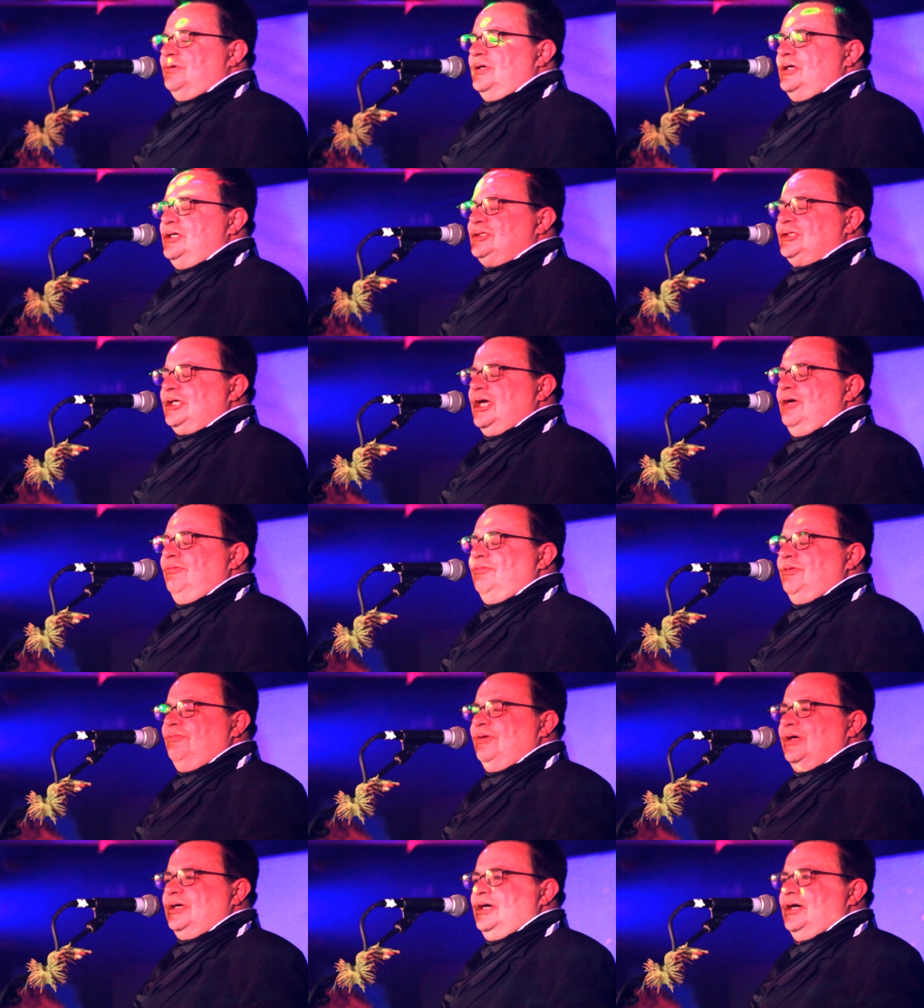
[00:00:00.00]
priest gave
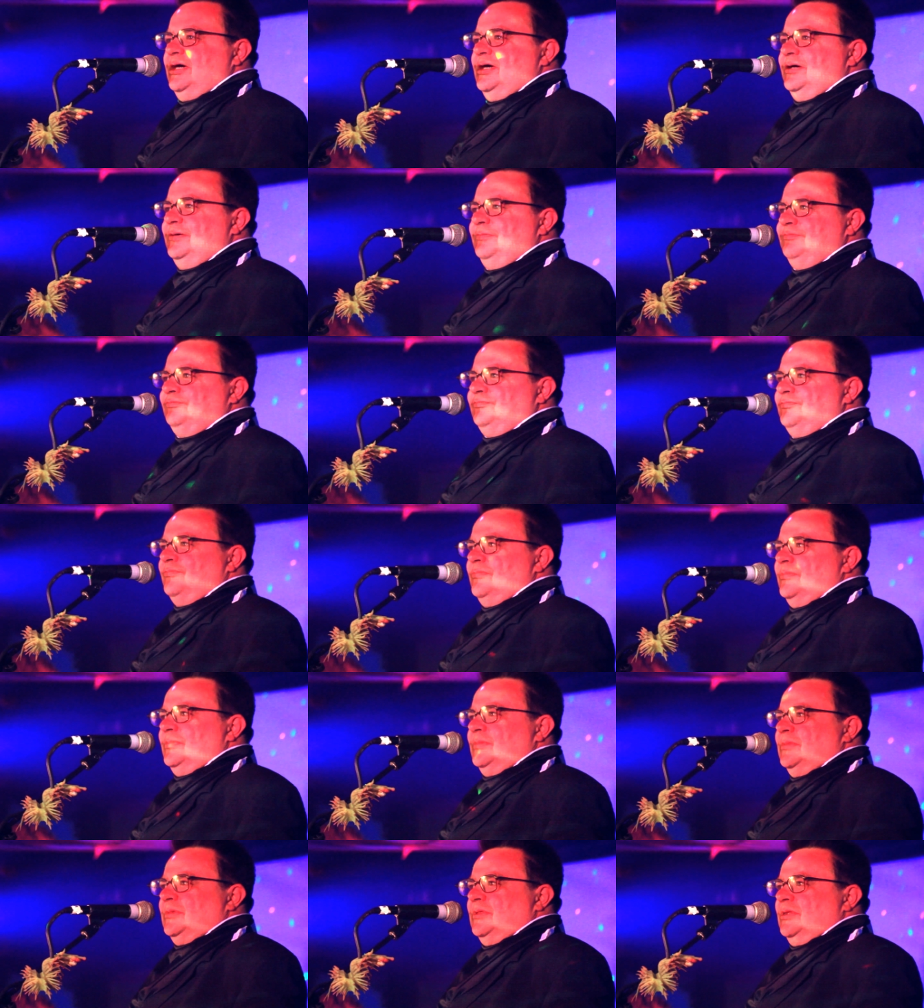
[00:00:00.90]
the vicar
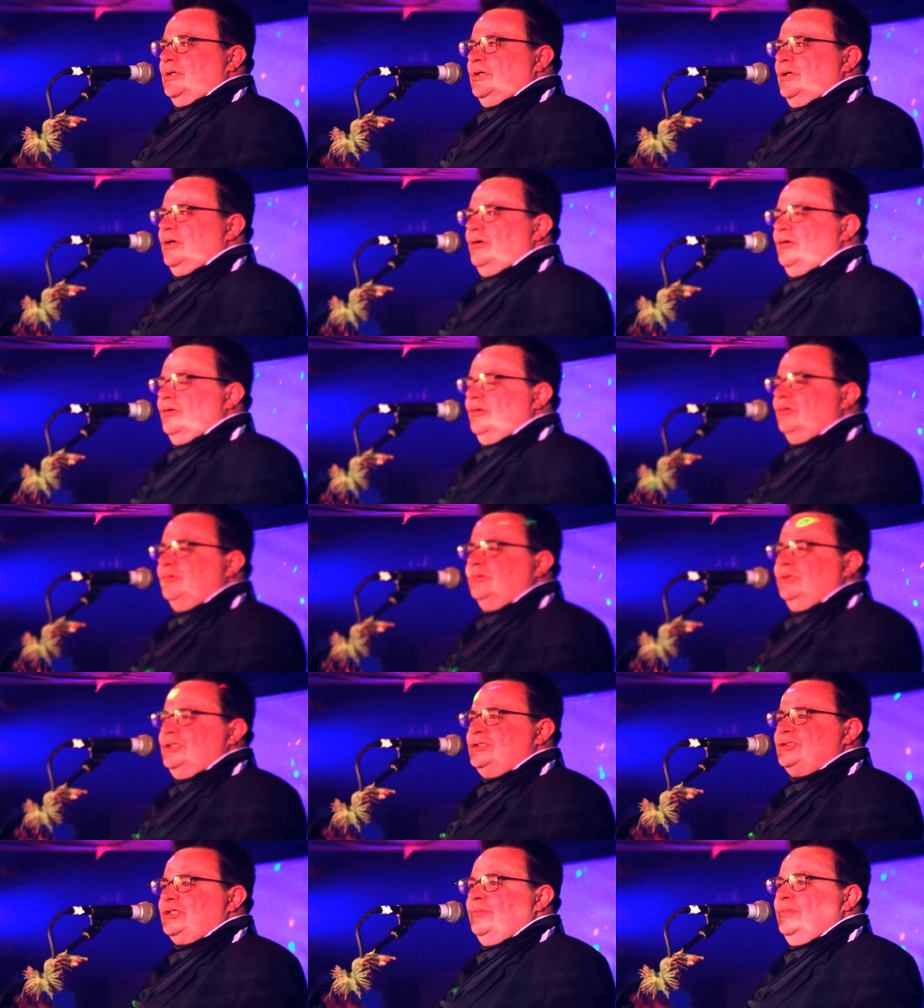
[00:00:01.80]
all
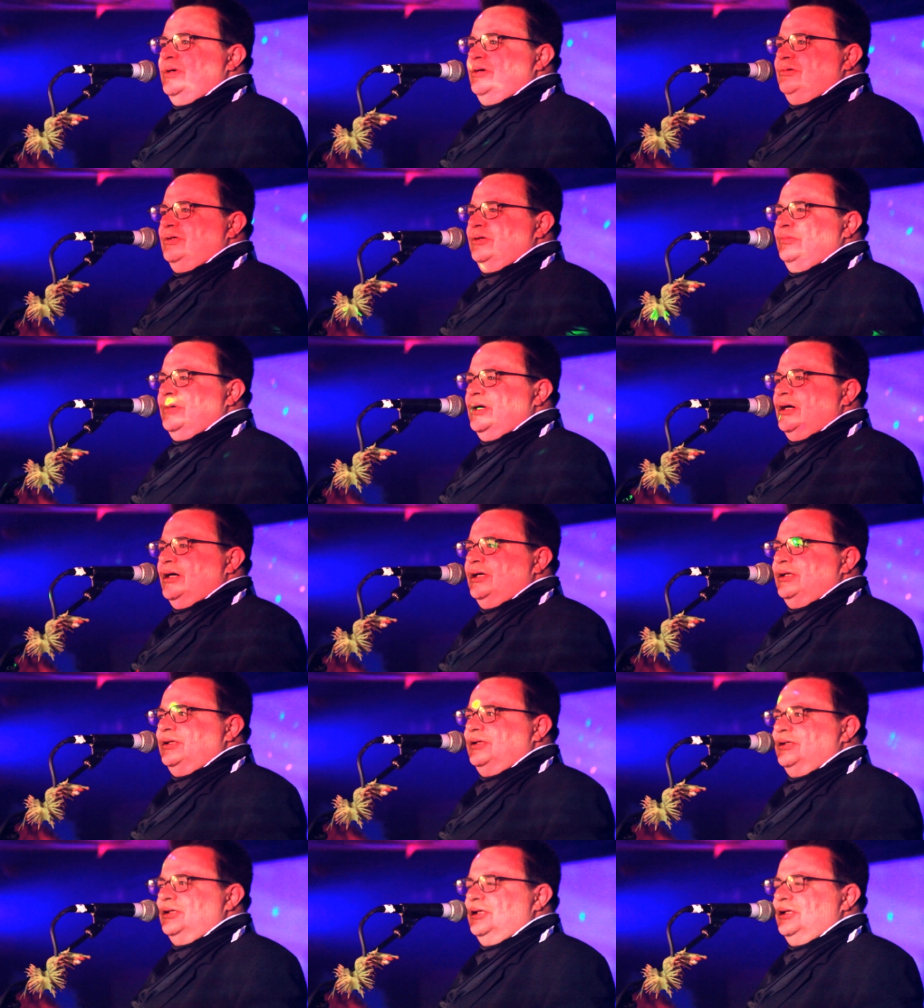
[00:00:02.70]
his communion wine.